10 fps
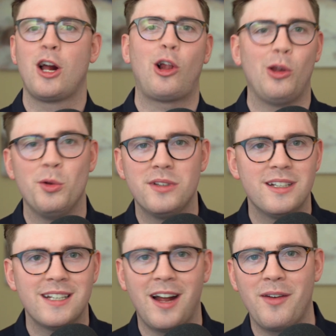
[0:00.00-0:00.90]

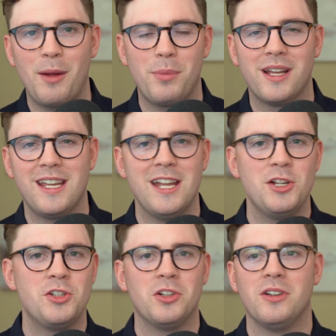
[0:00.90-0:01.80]
closing down
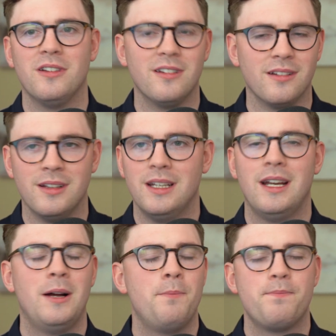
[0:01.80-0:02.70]
applications and
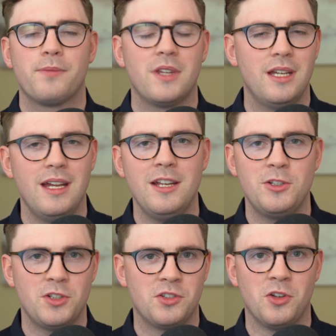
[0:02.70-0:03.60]

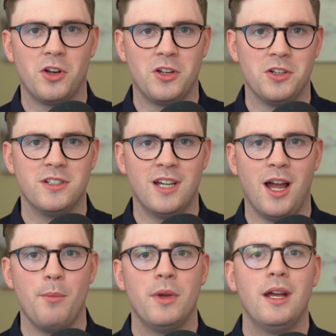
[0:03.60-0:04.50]
it's just not a good time.